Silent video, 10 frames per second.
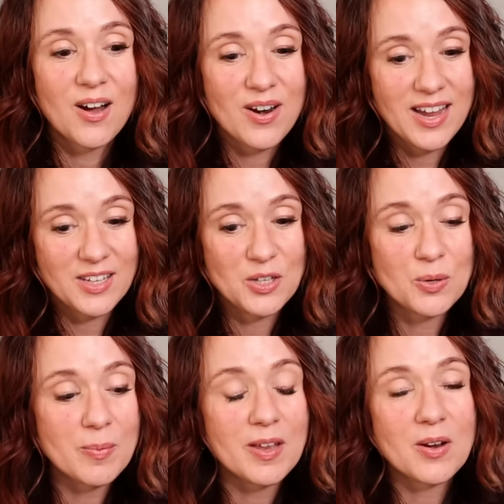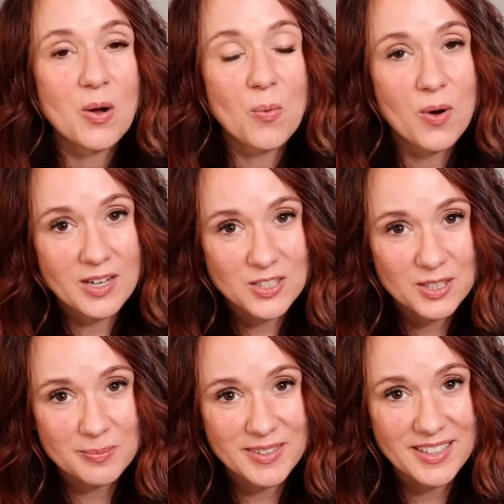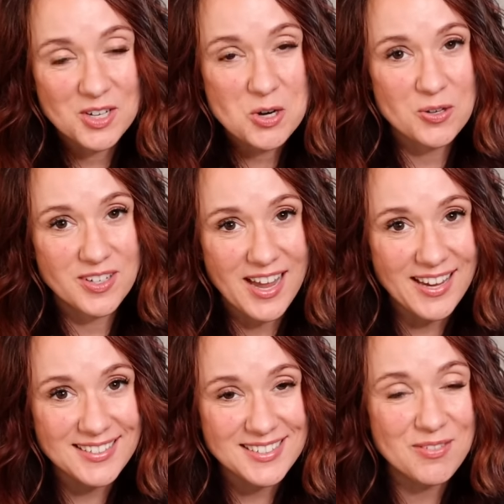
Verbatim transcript: All right, you have been watching me create.